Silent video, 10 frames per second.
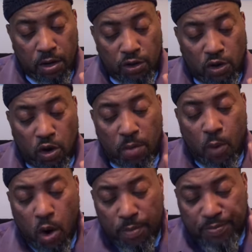nor
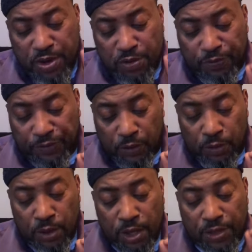more
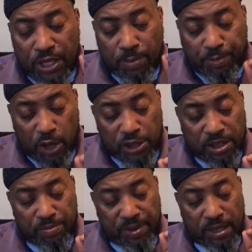beautiful than a
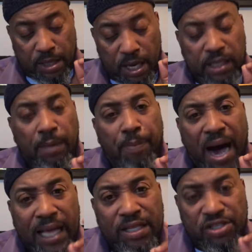person being
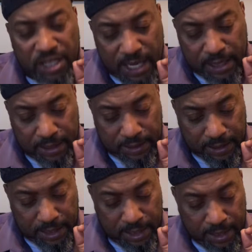
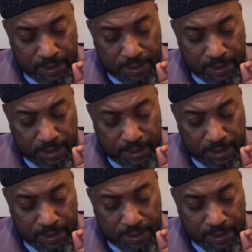unapologetically